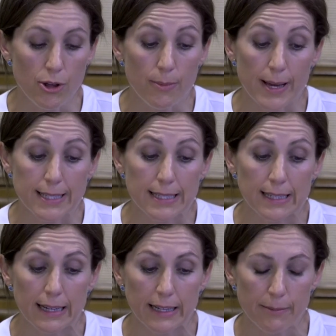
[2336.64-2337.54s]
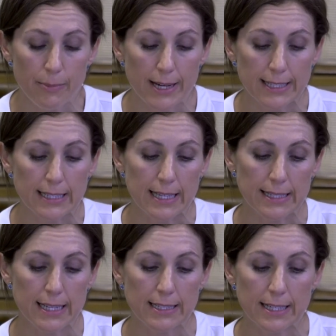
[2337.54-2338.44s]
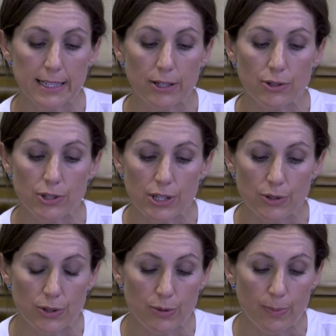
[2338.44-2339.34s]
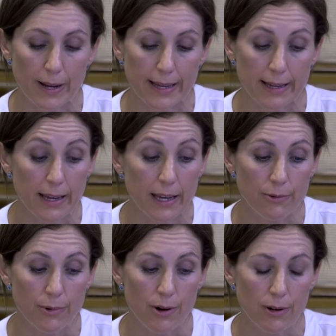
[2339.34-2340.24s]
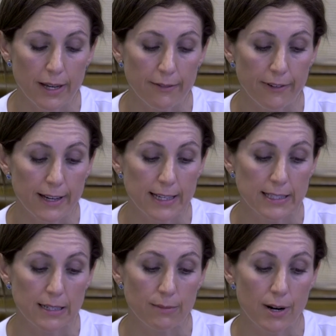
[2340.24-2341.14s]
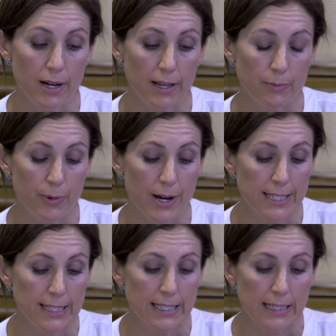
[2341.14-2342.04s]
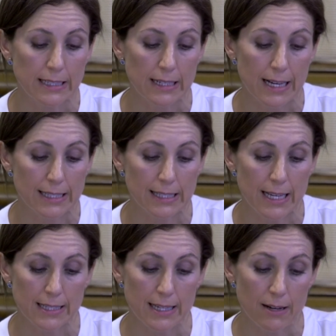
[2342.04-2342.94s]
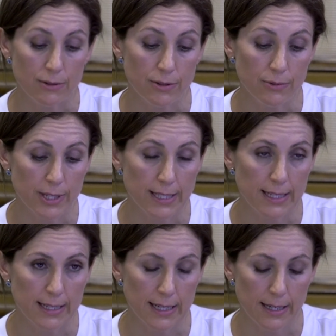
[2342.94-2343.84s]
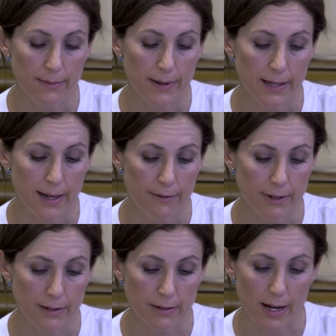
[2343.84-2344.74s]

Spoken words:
Domestically, Brexit uncertainty continues to play a key role in financial market pricing, as set out recently by Governor